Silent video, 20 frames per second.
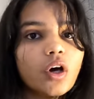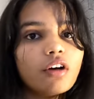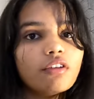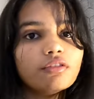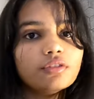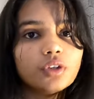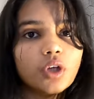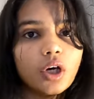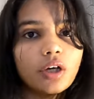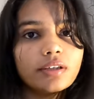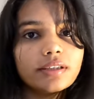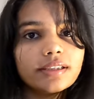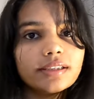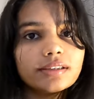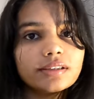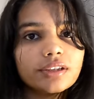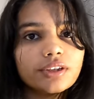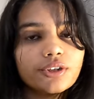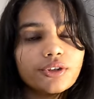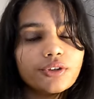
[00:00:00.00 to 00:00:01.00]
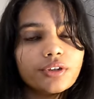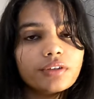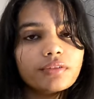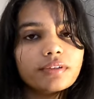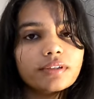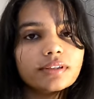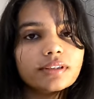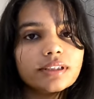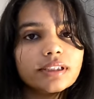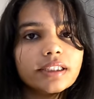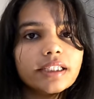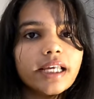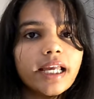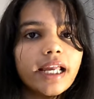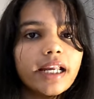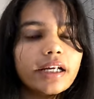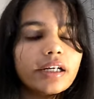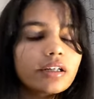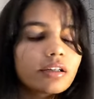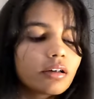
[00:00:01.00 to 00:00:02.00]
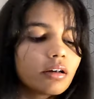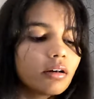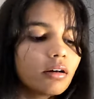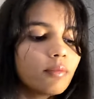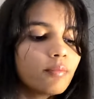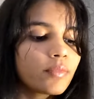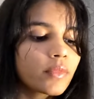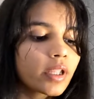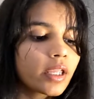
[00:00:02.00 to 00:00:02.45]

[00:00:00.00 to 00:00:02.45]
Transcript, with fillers: of northeastern university and uh,